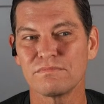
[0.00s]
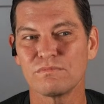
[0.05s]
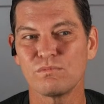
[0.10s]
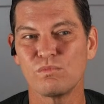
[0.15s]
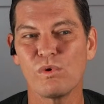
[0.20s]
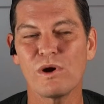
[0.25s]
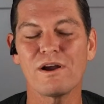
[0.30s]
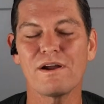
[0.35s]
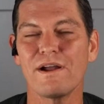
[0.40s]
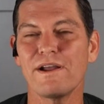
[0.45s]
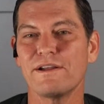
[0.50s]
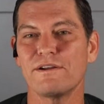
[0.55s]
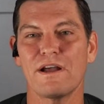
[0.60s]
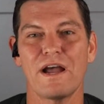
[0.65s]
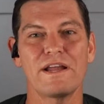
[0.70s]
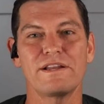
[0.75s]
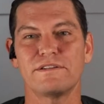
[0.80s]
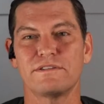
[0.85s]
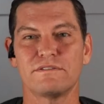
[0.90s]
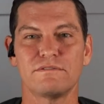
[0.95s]
where
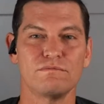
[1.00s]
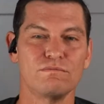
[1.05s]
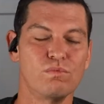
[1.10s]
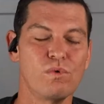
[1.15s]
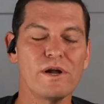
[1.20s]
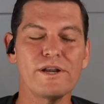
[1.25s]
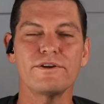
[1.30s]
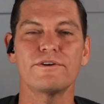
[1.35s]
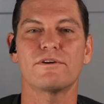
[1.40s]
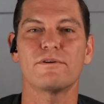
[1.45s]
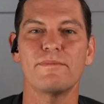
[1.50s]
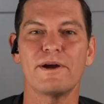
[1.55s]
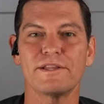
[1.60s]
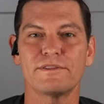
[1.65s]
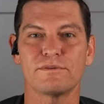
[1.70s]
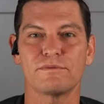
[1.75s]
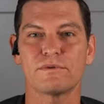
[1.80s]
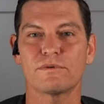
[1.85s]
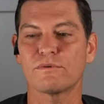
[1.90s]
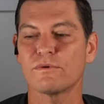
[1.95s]
I wonder
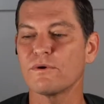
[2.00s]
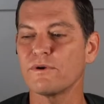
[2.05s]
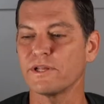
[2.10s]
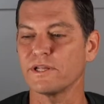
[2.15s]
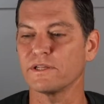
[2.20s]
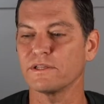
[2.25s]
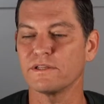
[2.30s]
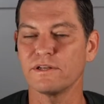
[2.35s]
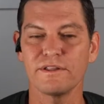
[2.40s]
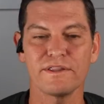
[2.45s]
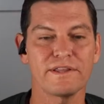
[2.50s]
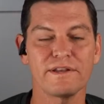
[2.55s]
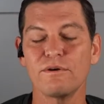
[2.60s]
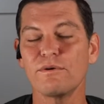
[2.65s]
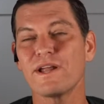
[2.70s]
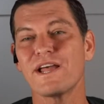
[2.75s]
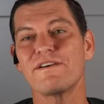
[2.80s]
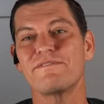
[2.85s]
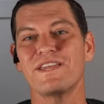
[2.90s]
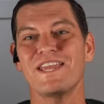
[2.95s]
about the recruiting, you know, they
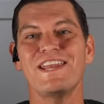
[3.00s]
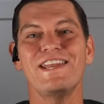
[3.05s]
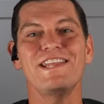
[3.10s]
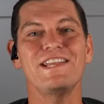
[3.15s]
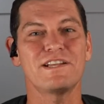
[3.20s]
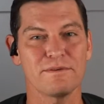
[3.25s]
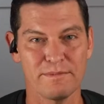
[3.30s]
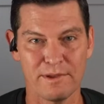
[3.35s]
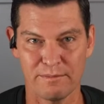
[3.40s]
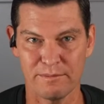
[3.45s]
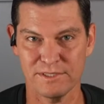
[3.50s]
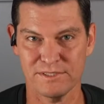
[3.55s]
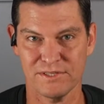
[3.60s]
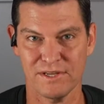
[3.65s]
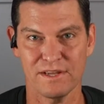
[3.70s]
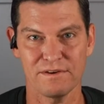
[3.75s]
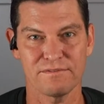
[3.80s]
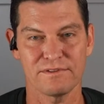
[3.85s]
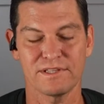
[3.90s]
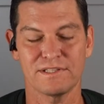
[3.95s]
don't have any commitments
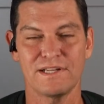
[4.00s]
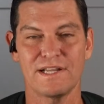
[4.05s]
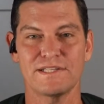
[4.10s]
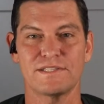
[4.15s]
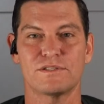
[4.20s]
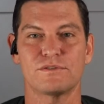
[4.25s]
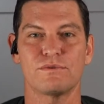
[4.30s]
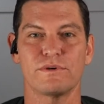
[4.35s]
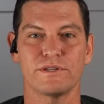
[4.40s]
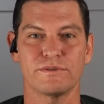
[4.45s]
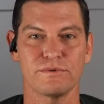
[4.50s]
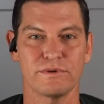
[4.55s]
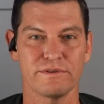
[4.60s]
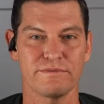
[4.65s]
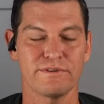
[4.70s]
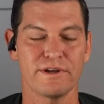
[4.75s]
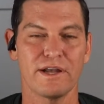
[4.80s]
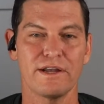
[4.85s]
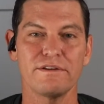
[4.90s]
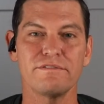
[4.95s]
yet for the class of
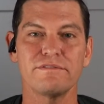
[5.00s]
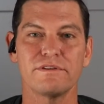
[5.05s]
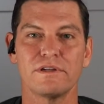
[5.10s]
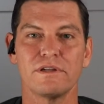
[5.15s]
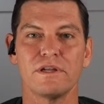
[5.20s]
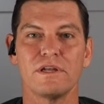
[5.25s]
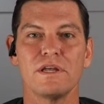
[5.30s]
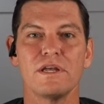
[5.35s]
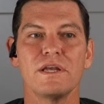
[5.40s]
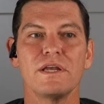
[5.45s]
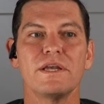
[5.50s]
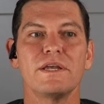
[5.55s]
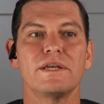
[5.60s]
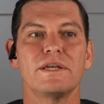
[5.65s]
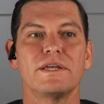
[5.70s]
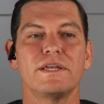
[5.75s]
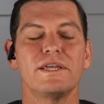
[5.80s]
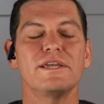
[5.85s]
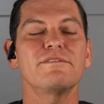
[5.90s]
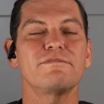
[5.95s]
2025.
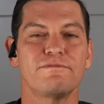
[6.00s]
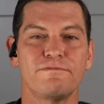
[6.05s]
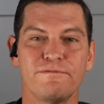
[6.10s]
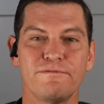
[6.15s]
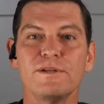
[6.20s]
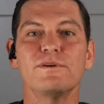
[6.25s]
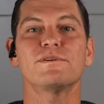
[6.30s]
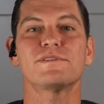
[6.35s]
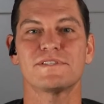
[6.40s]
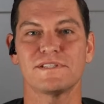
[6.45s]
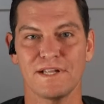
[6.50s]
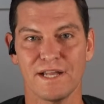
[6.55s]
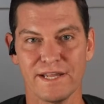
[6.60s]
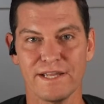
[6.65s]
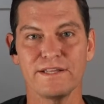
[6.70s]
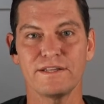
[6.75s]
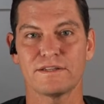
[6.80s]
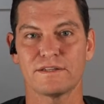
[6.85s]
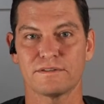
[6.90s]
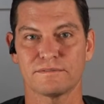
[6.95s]
It feels
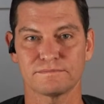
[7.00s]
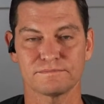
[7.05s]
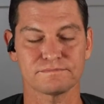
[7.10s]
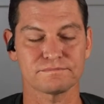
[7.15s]
like